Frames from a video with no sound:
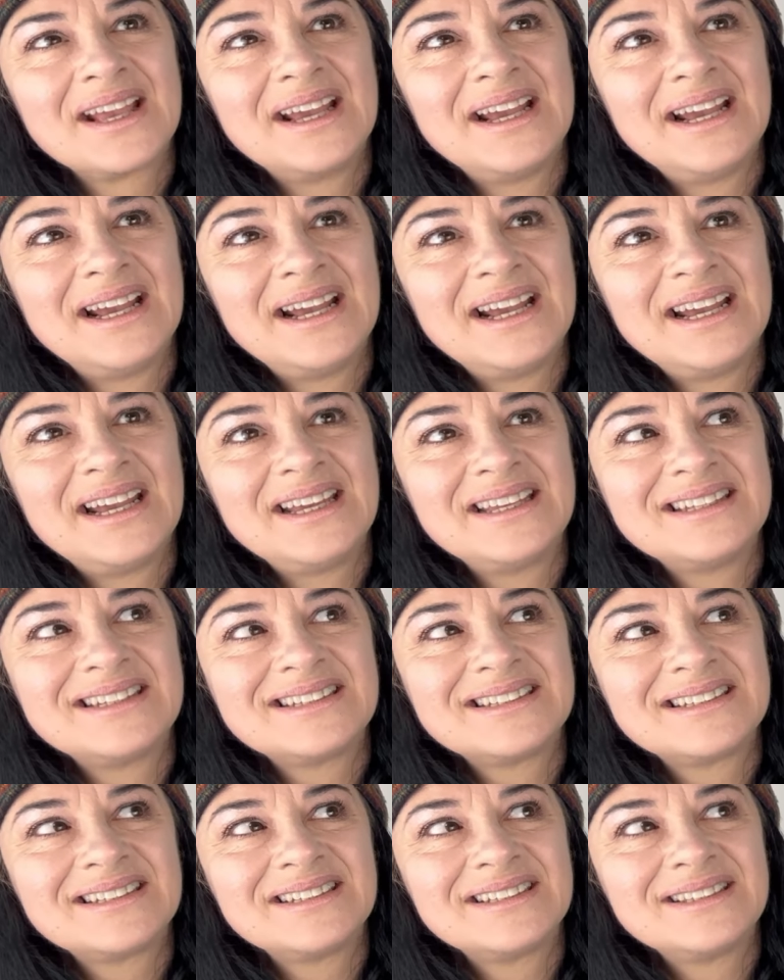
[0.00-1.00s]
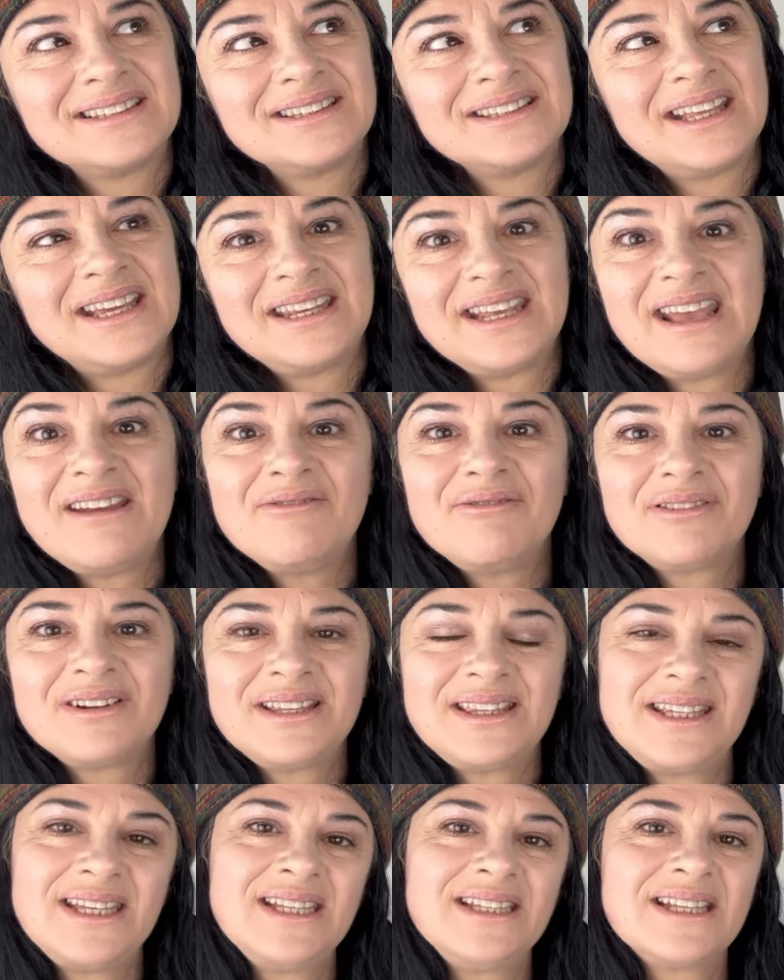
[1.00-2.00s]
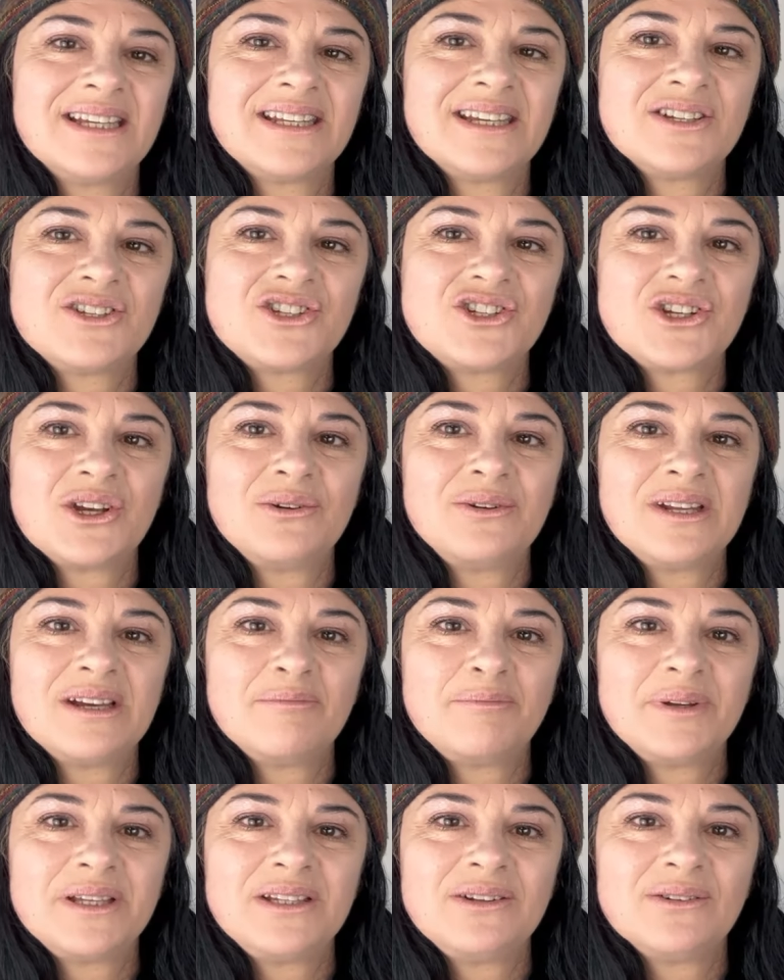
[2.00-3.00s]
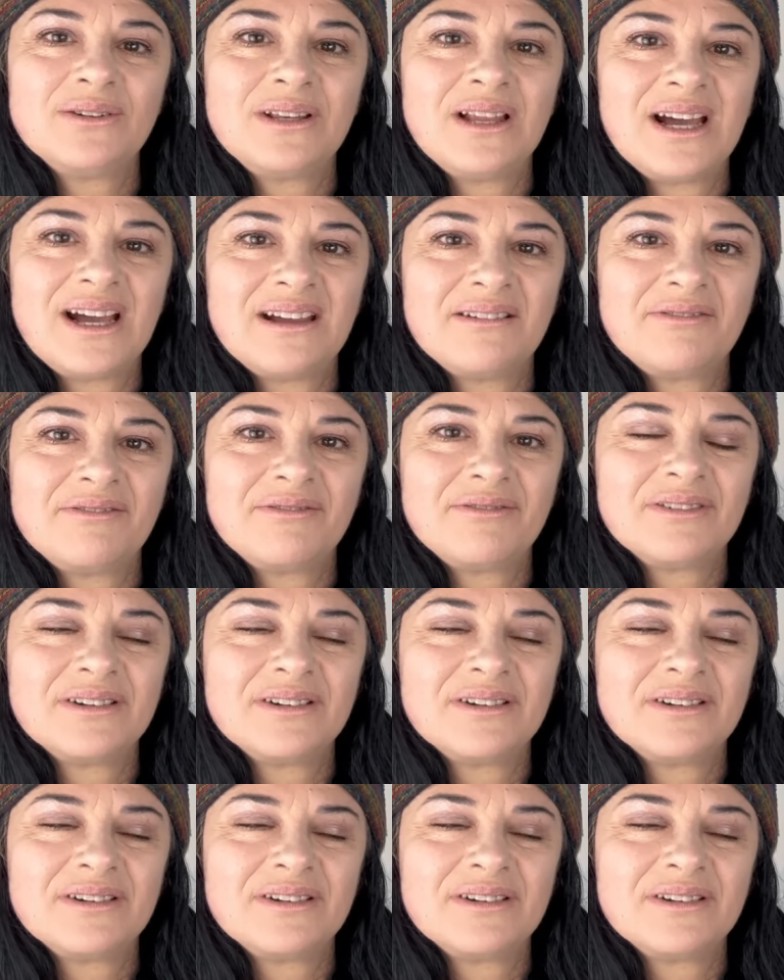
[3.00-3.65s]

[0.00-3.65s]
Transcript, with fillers: And that everything that has shown up in your life